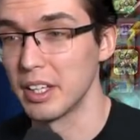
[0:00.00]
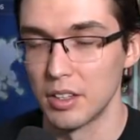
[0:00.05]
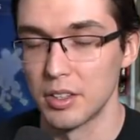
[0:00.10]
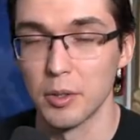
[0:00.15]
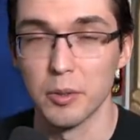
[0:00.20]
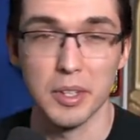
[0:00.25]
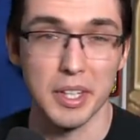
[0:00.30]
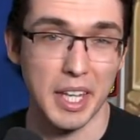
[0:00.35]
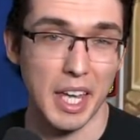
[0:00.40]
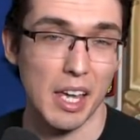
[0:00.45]
The
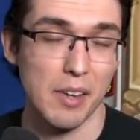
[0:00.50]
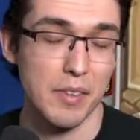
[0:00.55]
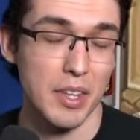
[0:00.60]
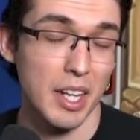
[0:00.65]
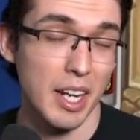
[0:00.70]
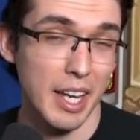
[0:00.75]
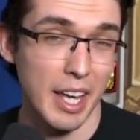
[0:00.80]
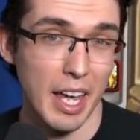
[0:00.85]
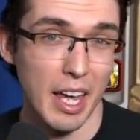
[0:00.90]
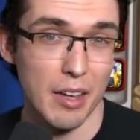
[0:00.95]
only
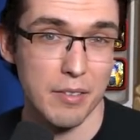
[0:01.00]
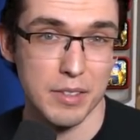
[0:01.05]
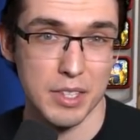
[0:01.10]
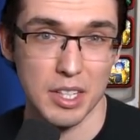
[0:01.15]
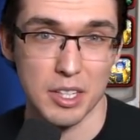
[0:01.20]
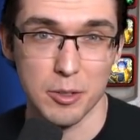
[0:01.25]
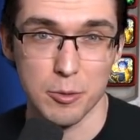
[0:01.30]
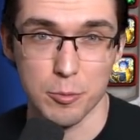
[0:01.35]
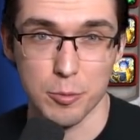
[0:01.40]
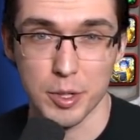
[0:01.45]
caveat I have is
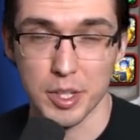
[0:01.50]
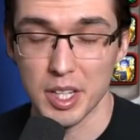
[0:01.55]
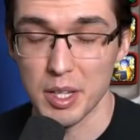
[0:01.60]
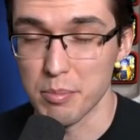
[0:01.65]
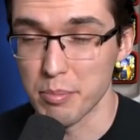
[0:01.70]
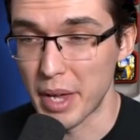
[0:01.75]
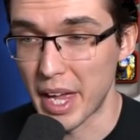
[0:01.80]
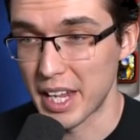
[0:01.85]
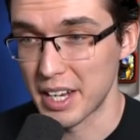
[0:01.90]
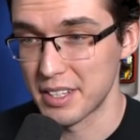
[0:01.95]
that you really
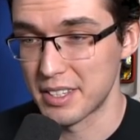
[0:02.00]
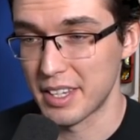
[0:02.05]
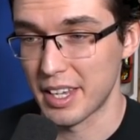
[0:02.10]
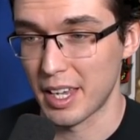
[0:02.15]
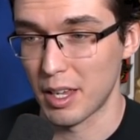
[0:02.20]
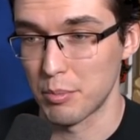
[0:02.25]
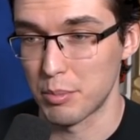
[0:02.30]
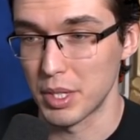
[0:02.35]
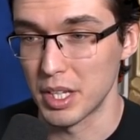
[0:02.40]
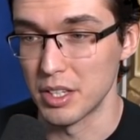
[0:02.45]
mana
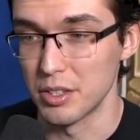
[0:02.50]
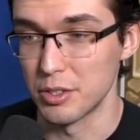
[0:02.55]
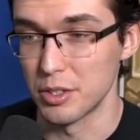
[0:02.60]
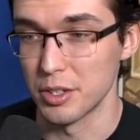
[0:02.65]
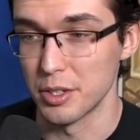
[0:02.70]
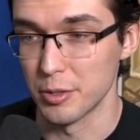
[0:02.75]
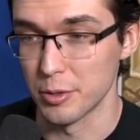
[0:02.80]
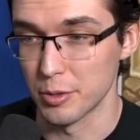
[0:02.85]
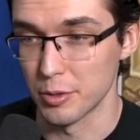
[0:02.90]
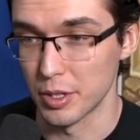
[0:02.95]
tap into
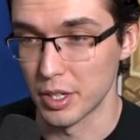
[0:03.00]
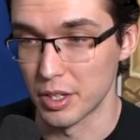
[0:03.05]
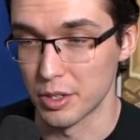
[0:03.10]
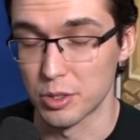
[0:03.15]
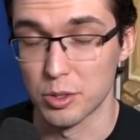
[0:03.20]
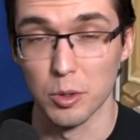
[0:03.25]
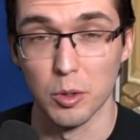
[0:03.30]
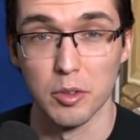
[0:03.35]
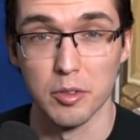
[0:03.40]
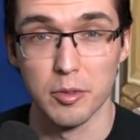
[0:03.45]
your
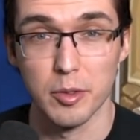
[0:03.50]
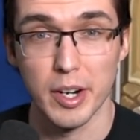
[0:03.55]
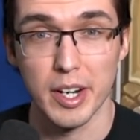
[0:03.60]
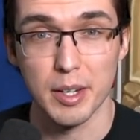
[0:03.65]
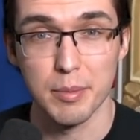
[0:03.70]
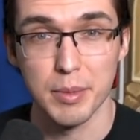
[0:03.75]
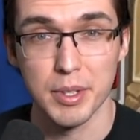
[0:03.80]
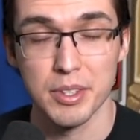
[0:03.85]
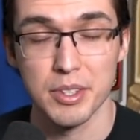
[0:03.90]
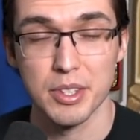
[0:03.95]
soul
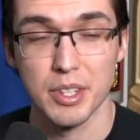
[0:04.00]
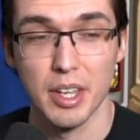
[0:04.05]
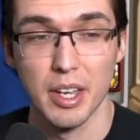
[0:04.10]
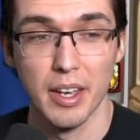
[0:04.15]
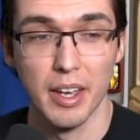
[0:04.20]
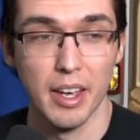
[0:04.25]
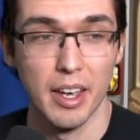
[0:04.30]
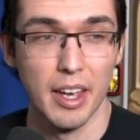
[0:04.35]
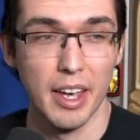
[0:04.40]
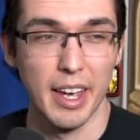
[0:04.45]
fragments,
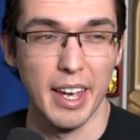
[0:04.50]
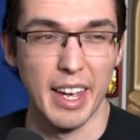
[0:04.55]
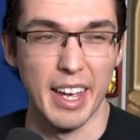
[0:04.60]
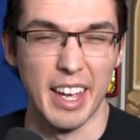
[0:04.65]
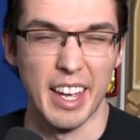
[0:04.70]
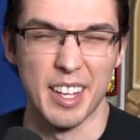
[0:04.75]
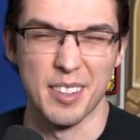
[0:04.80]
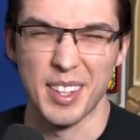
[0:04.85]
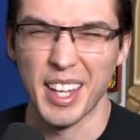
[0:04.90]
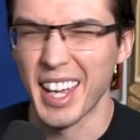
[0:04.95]

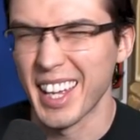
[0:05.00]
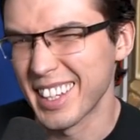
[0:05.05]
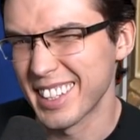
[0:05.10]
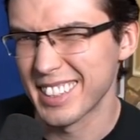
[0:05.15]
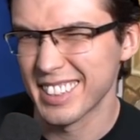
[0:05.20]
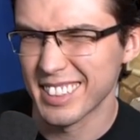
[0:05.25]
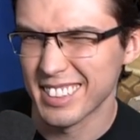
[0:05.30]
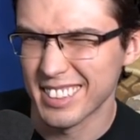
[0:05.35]
and that